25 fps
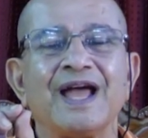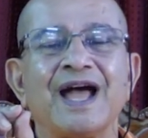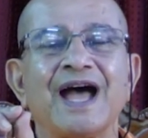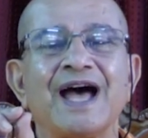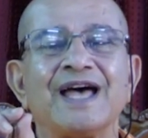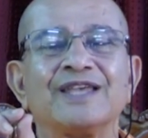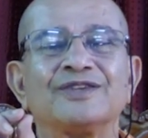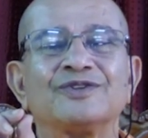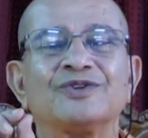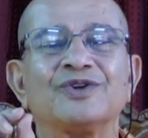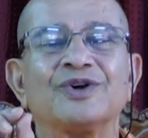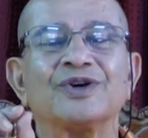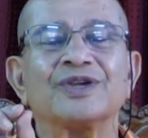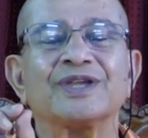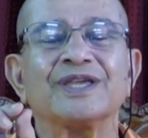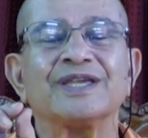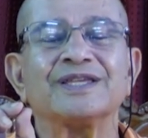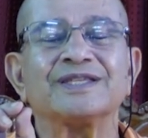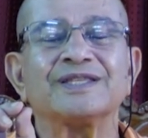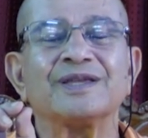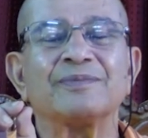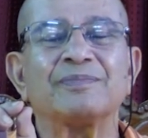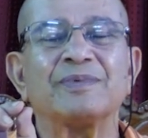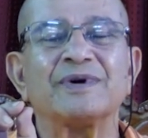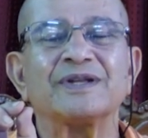as long as
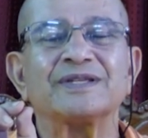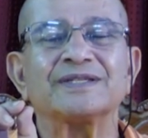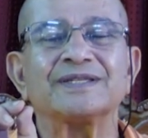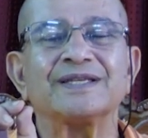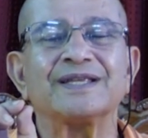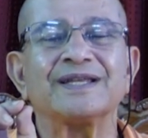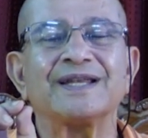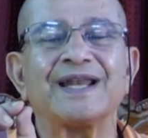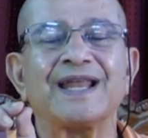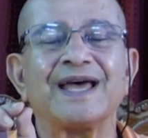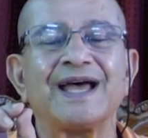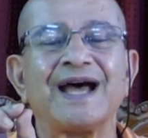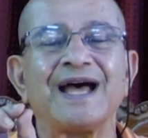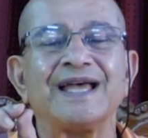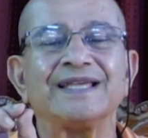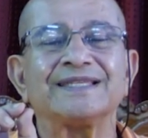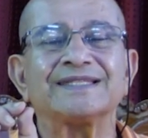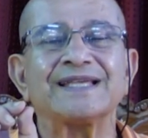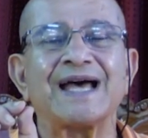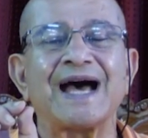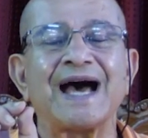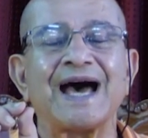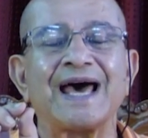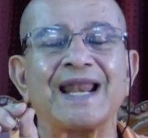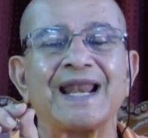the person is
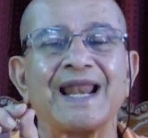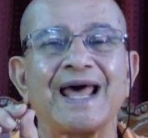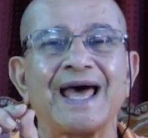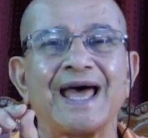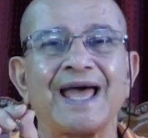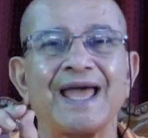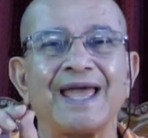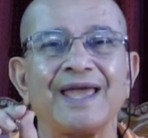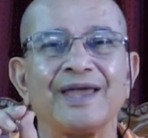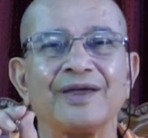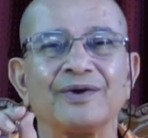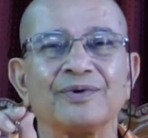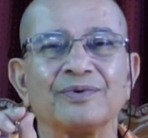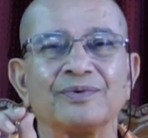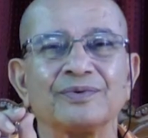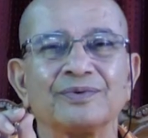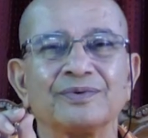alive.